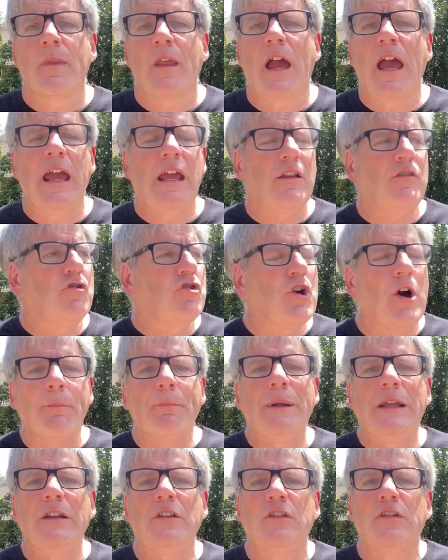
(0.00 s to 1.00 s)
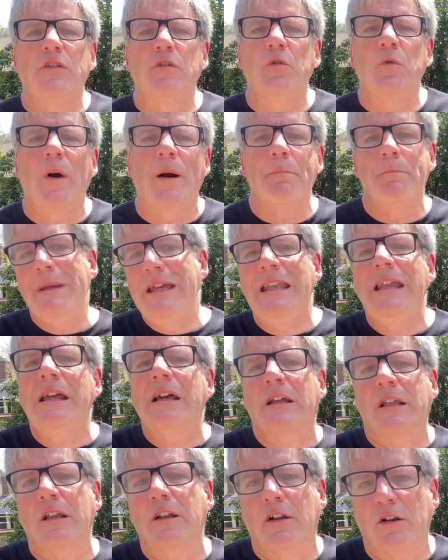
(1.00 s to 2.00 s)
A jumping to
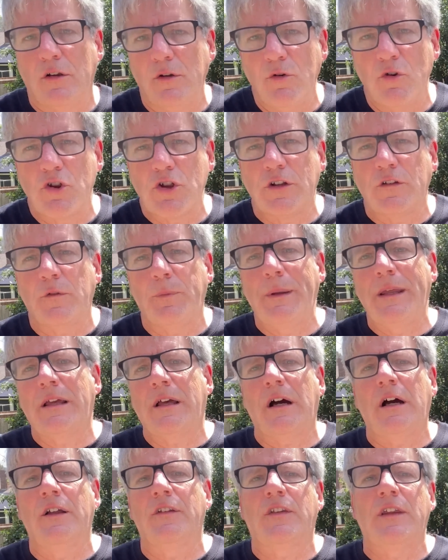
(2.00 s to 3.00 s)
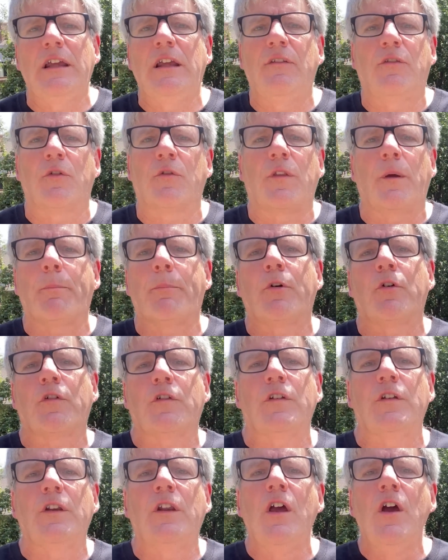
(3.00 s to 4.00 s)
immediate conclusions because either the
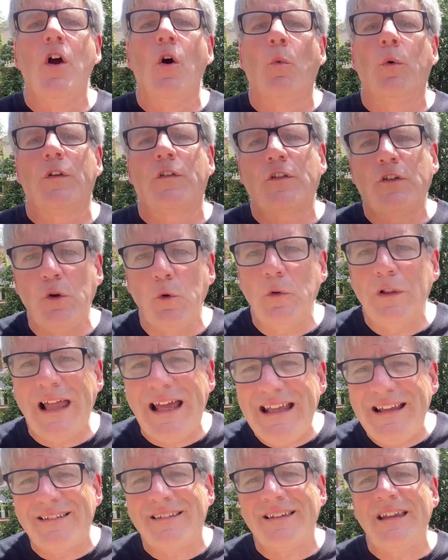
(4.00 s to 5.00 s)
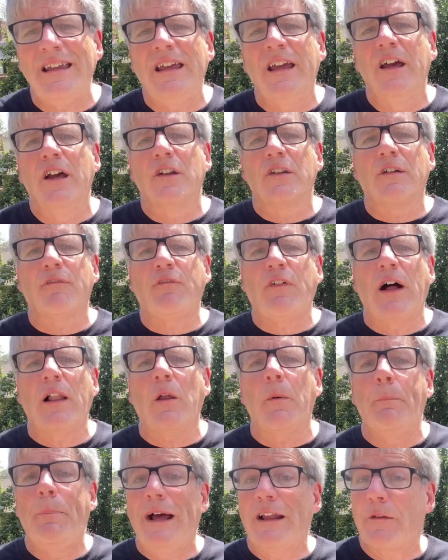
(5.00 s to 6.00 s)
person was too lazy to
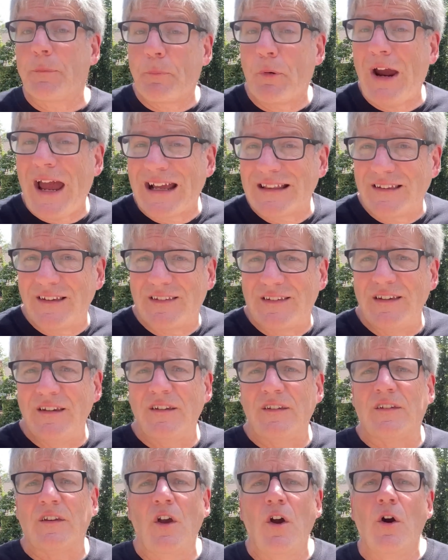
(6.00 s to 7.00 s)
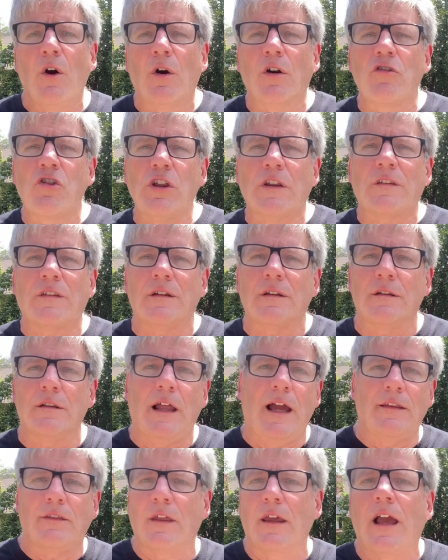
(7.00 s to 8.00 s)
follow best practices or just
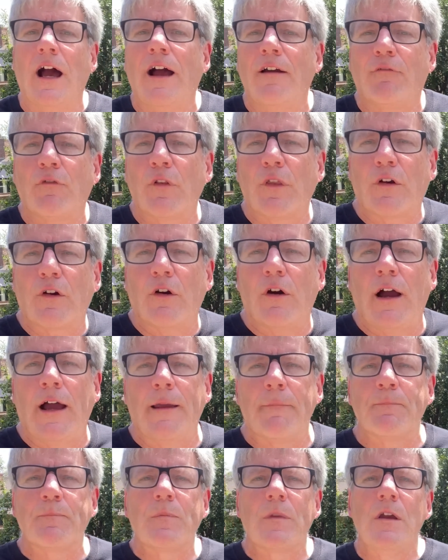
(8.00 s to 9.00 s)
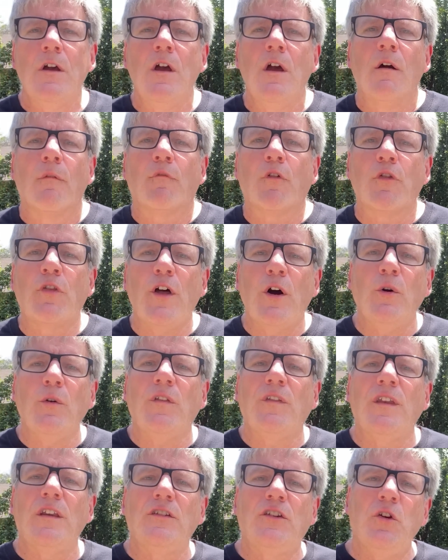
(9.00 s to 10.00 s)
liked the guy for the crime. For
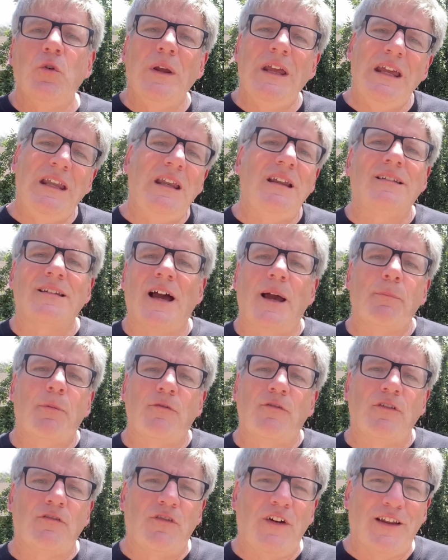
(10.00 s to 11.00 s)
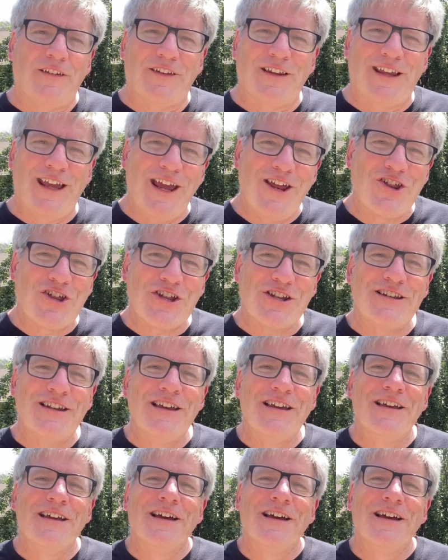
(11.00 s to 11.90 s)
those that do any type of investigation,